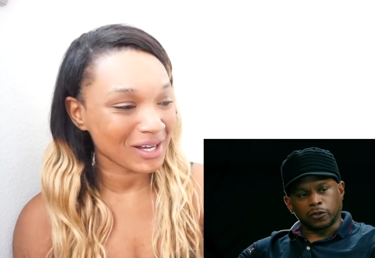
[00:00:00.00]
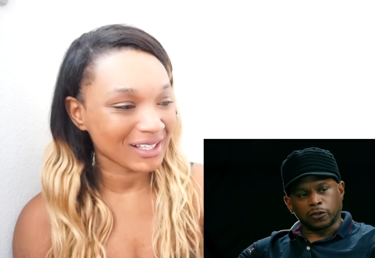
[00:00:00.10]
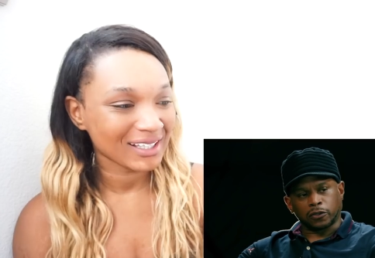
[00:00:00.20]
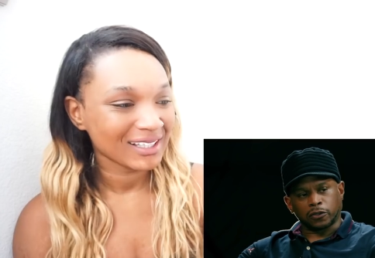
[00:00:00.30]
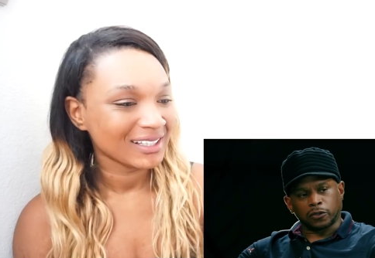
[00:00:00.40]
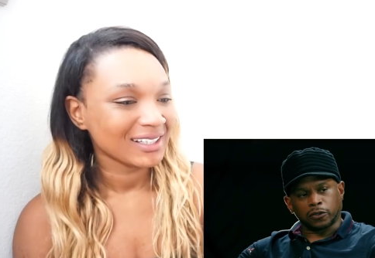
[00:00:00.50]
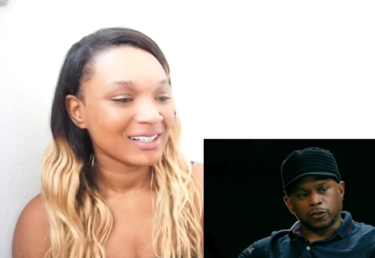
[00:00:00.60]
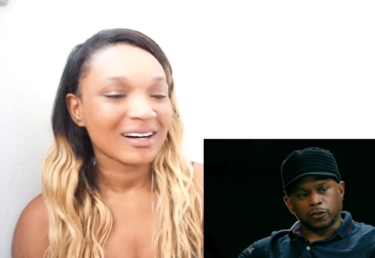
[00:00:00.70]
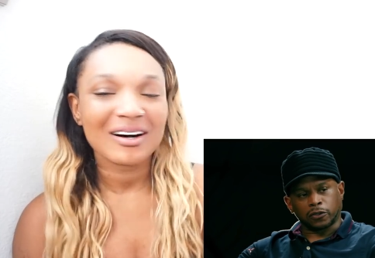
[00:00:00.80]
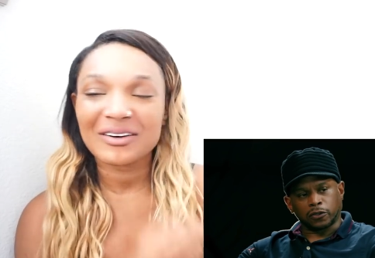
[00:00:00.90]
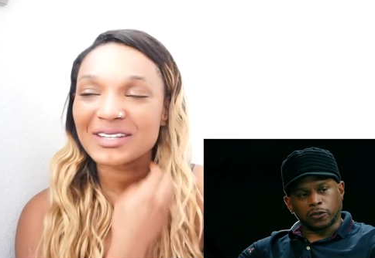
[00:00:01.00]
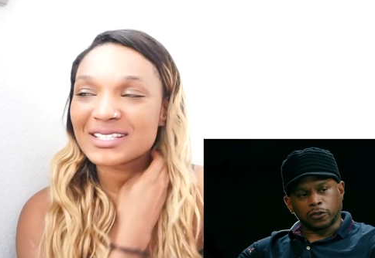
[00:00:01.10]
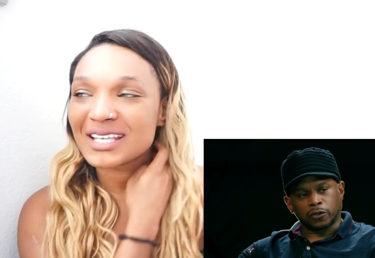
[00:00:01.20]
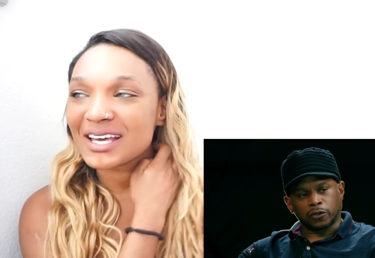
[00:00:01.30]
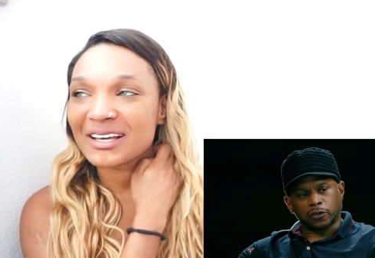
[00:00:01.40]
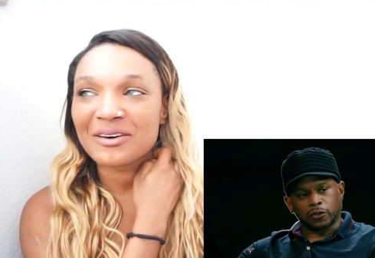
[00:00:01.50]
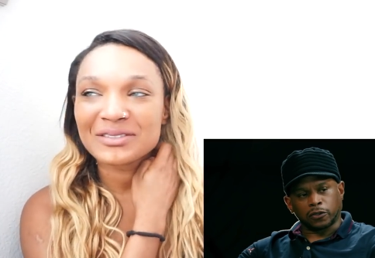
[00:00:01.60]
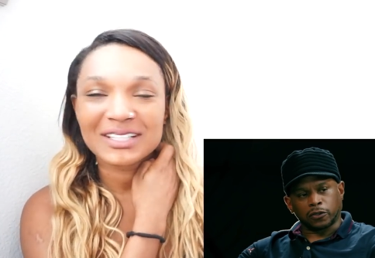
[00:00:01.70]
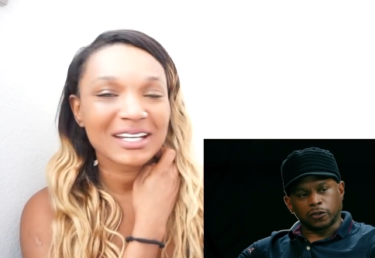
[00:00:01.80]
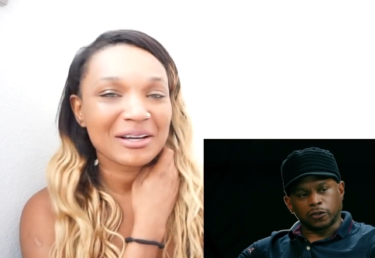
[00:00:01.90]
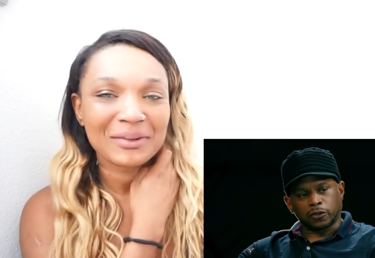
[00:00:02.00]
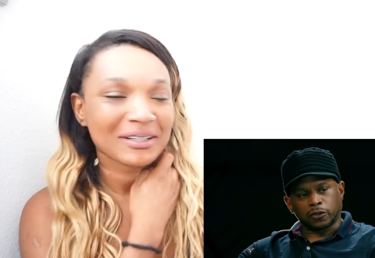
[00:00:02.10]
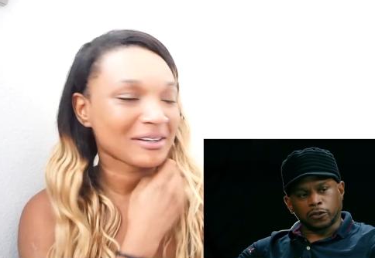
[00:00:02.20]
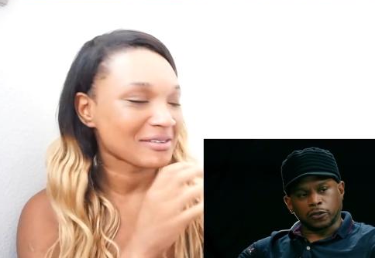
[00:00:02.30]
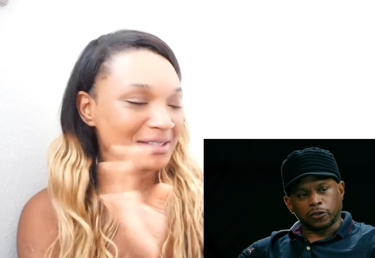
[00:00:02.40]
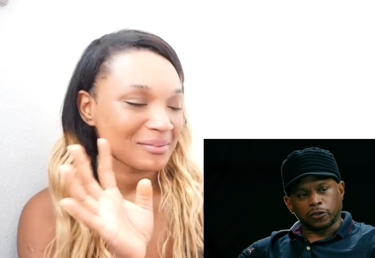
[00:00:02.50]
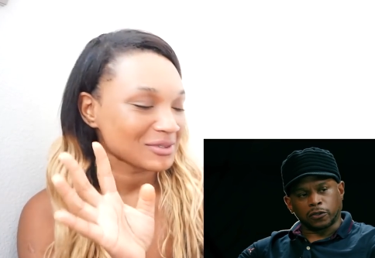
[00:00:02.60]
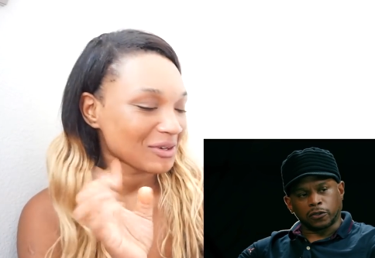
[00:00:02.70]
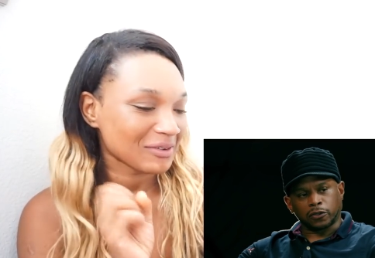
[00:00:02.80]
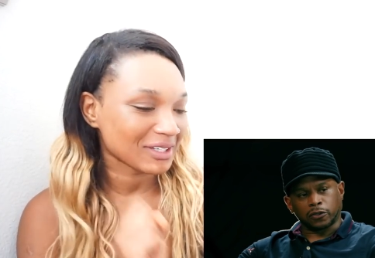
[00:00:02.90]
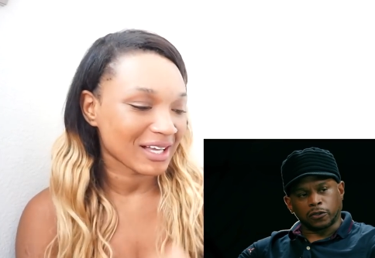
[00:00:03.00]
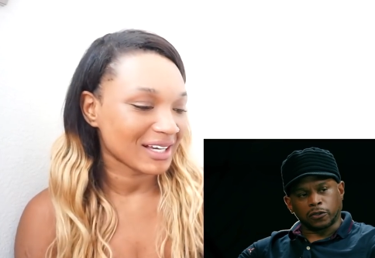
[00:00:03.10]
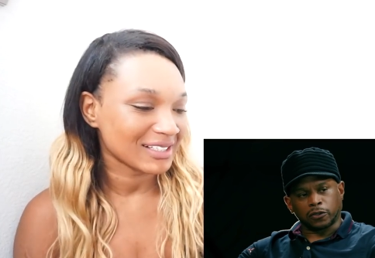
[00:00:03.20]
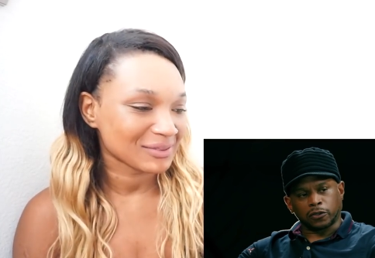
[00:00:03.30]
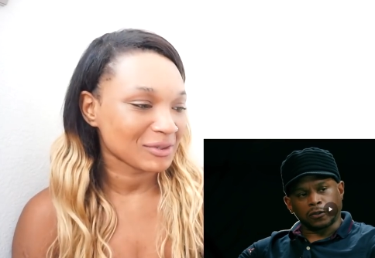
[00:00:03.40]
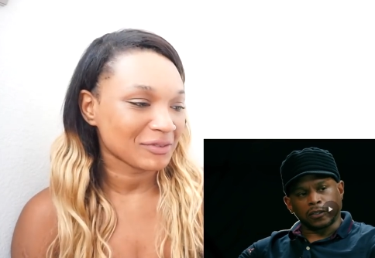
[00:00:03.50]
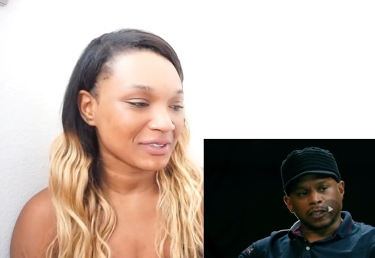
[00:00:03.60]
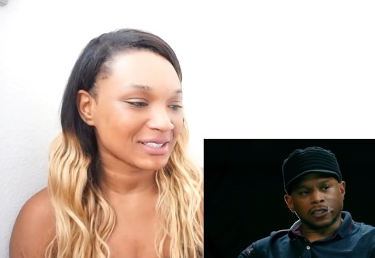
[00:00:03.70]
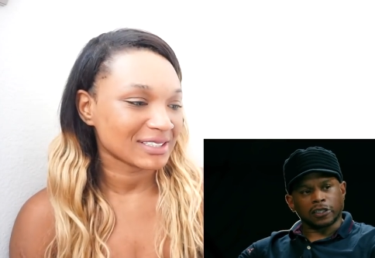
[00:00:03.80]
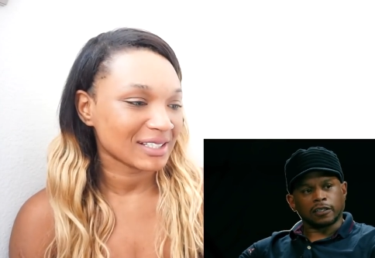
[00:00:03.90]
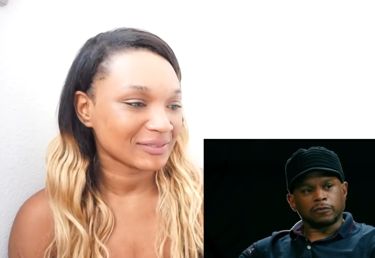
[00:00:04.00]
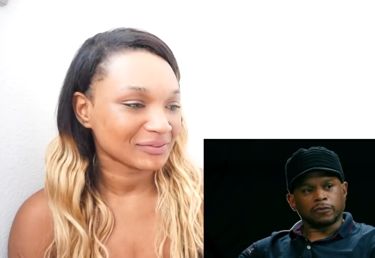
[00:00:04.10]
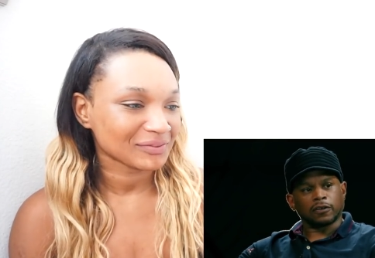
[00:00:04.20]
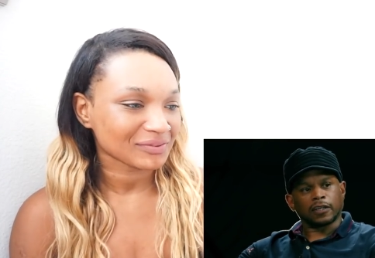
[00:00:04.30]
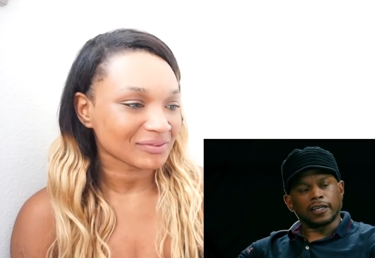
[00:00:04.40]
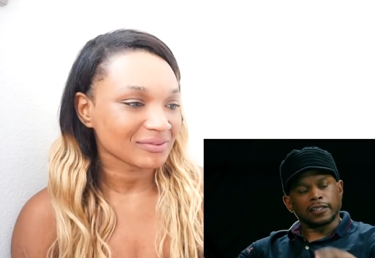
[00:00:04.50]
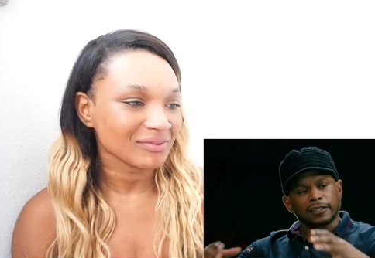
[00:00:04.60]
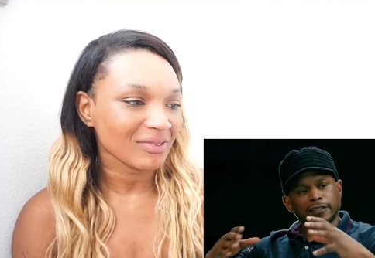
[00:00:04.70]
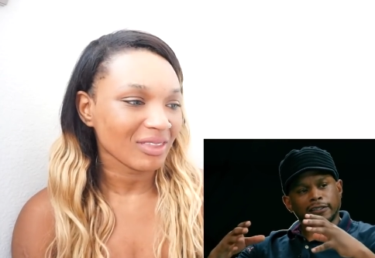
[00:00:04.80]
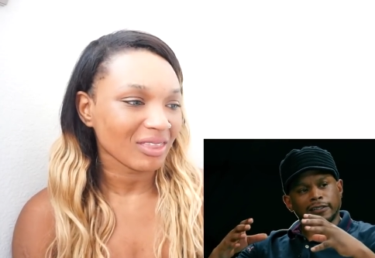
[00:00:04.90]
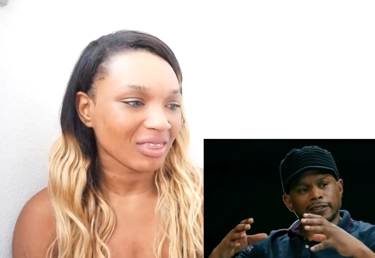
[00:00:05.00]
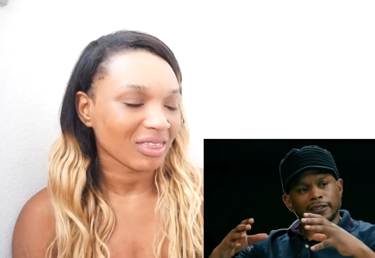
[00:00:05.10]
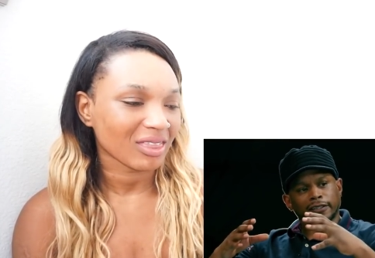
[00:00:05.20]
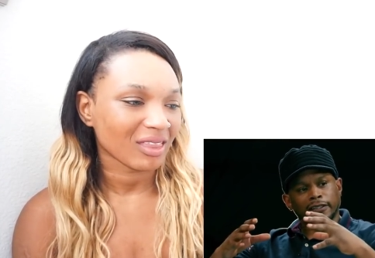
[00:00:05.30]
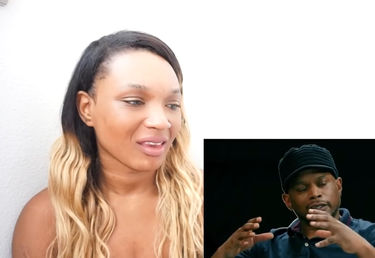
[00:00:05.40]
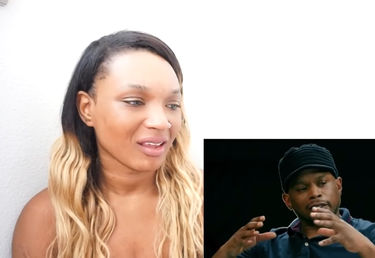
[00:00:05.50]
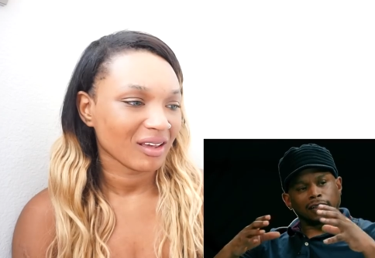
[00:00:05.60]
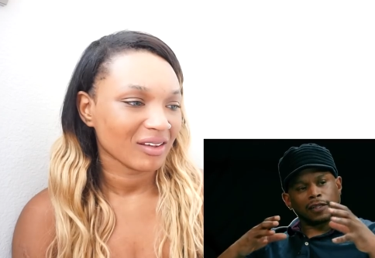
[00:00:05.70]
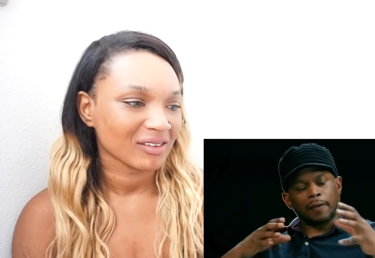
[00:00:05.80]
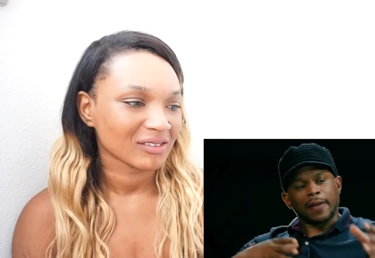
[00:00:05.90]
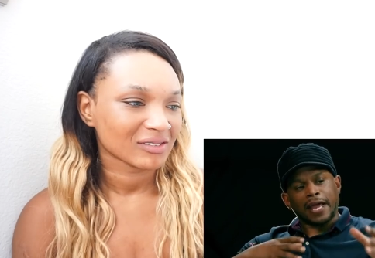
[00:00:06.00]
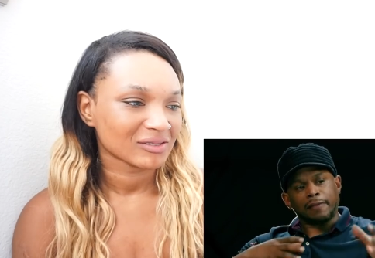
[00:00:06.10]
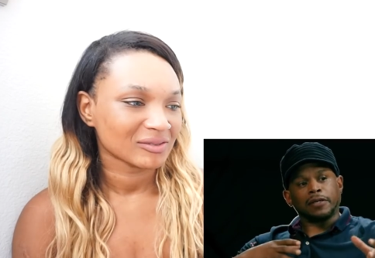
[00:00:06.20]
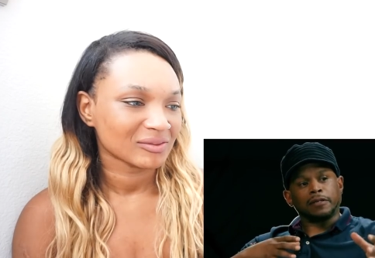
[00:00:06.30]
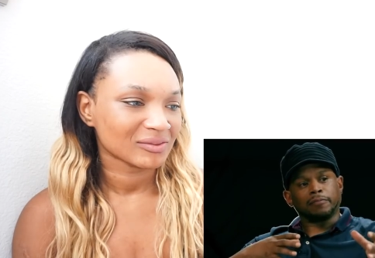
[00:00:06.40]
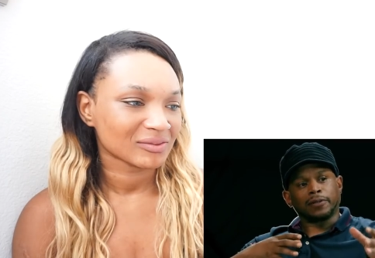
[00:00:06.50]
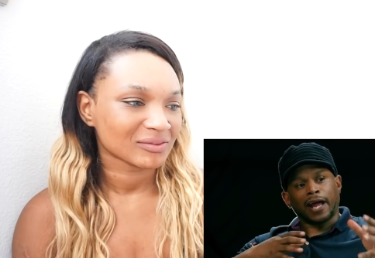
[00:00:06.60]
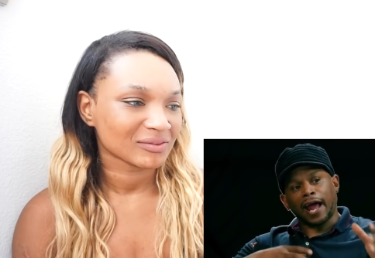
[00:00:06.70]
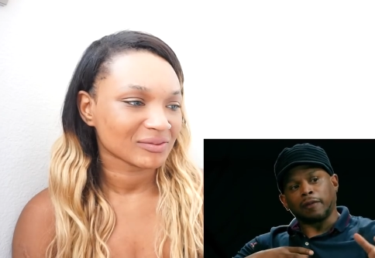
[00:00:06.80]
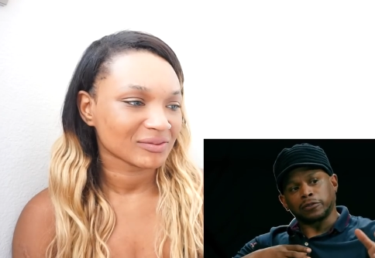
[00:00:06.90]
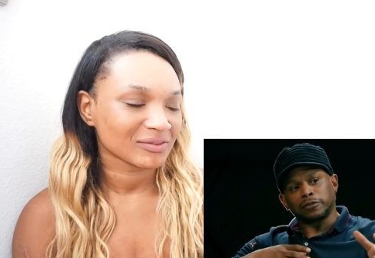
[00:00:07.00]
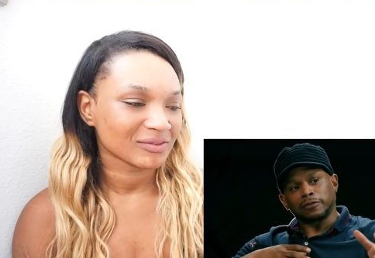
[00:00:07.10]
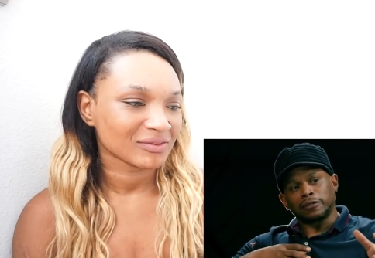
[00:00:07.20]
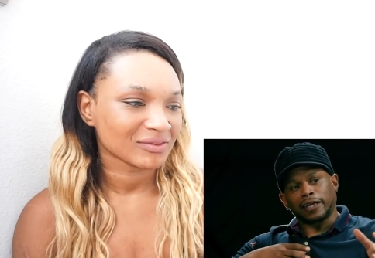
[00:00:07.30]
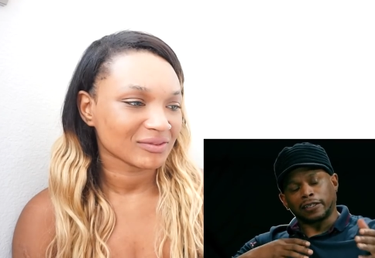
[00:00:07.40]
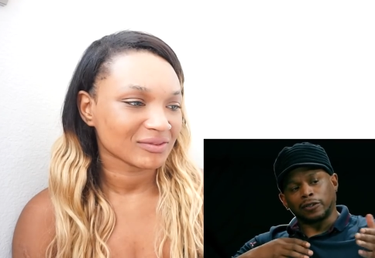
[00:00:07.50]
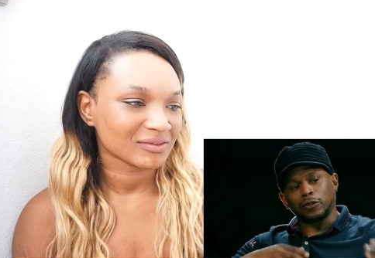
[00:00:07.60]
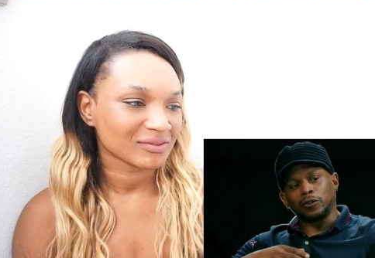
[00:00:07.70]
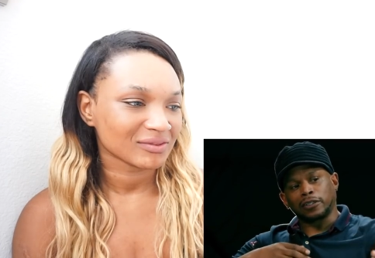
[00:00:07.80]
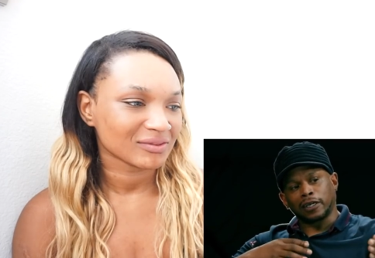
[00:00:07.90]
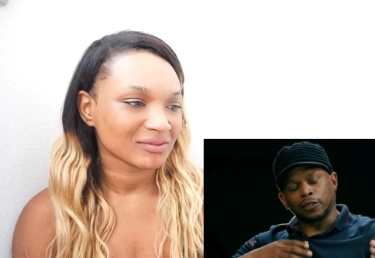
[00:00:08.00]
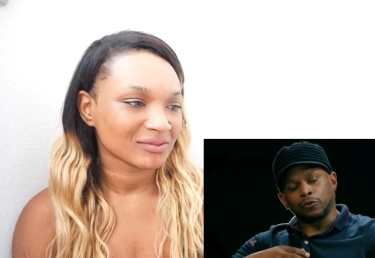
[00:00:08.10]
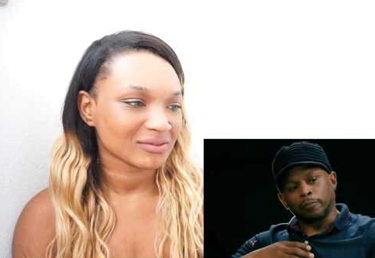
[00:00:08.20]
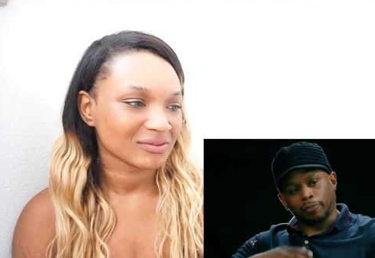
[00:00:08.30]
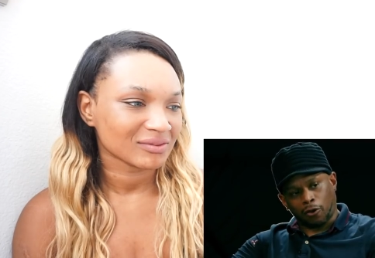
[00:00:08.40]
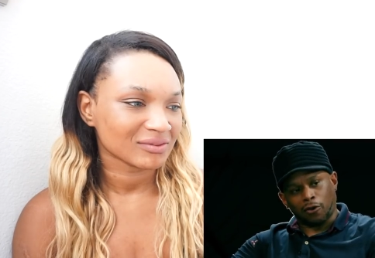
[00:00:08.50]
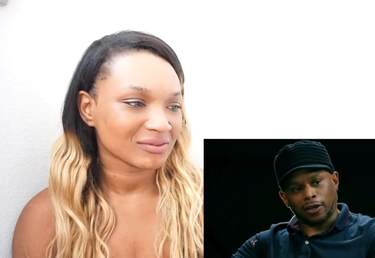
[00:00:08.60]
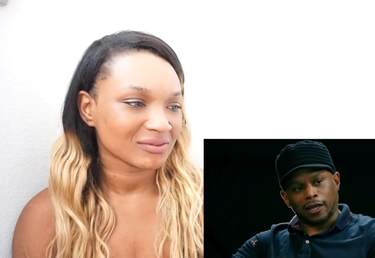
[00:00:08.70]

Speaker 1: What? Oh, this echo is getting on my nerves. I'm sorry, guys. We'll fix it.
Speaker 2: He felt like that maybe, perhaps, like he alluded that you and Paul